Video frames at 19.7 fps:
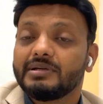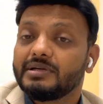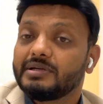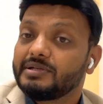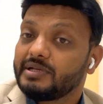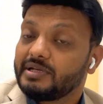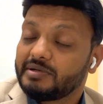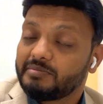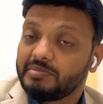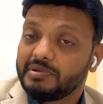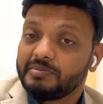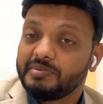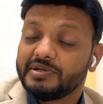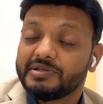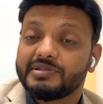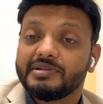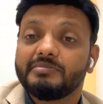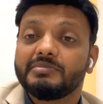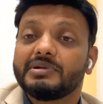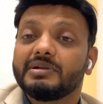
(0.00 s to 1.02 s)
it may be a
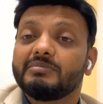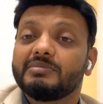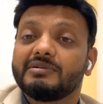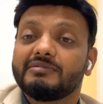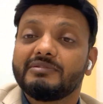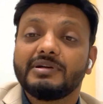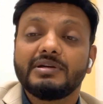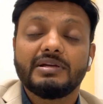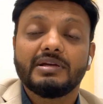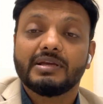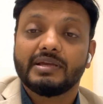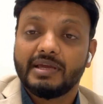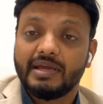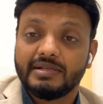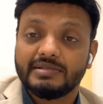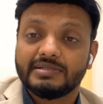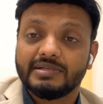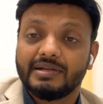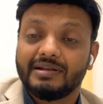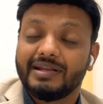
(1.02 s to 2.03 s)
symptom of a
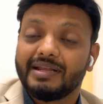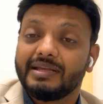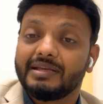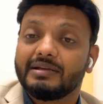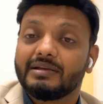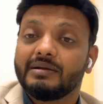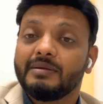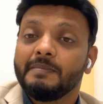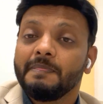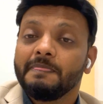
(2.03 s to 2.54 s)
cancer, like